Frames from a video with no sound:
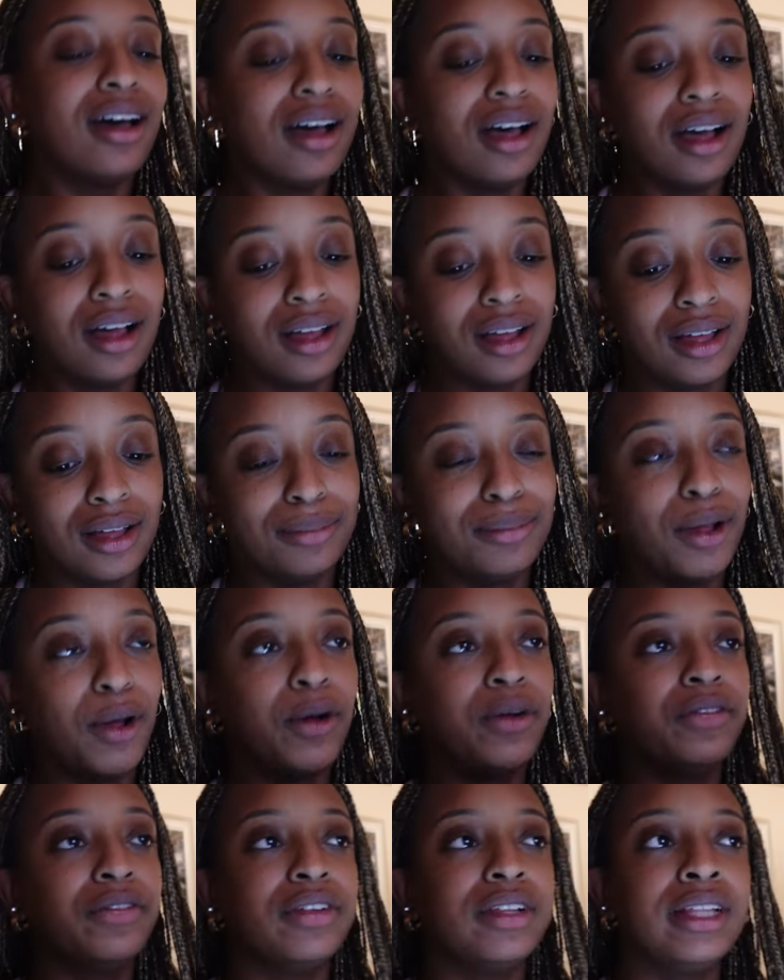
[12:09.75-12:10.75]

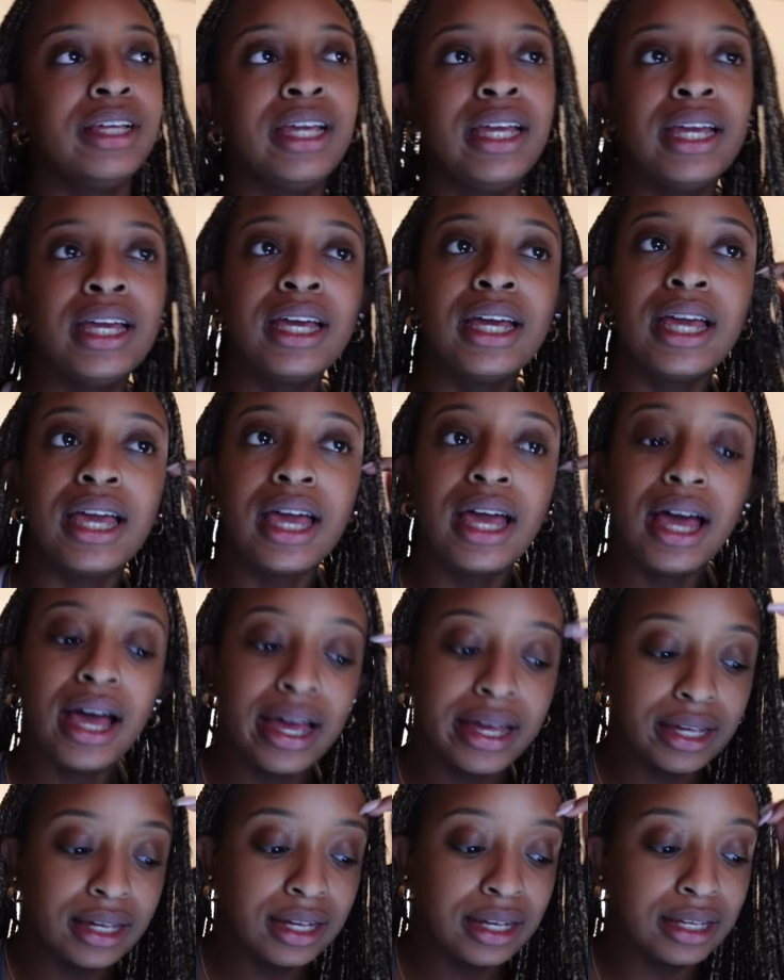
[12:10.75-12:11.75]
Hopefully
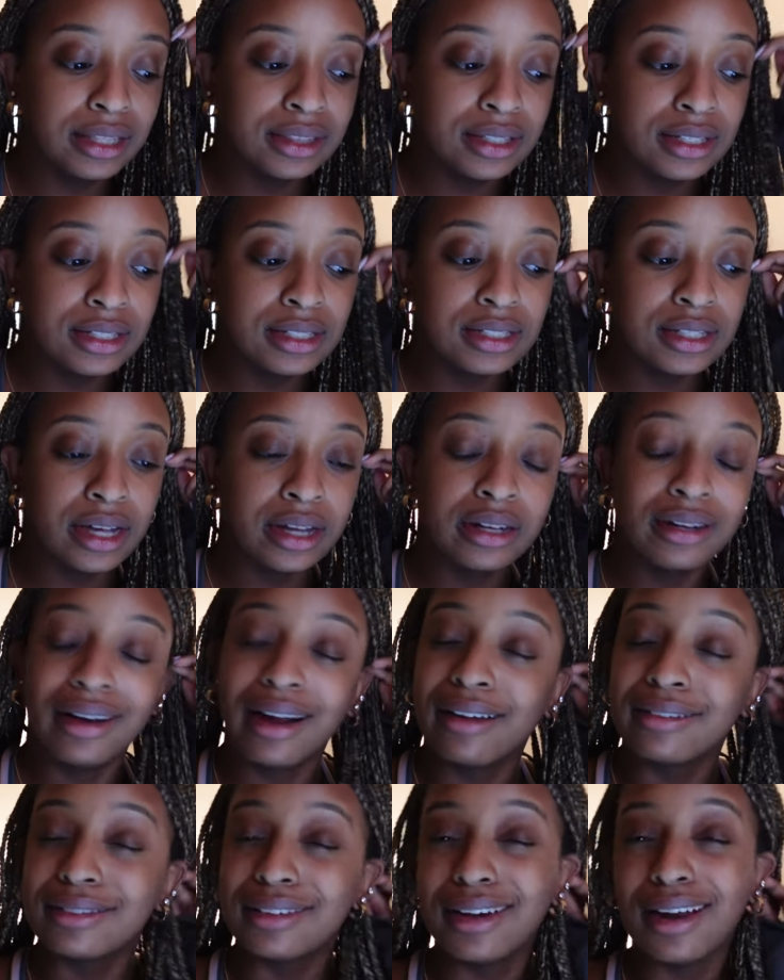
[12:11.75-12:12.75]
I can get this done
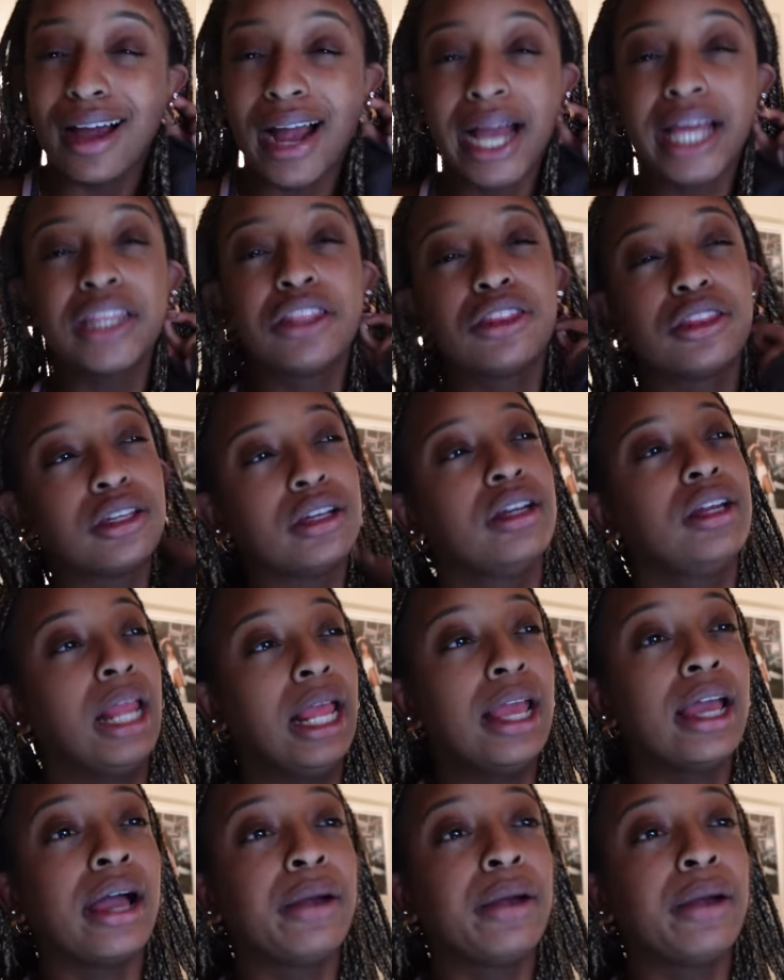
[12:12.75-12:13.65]
around 9:30.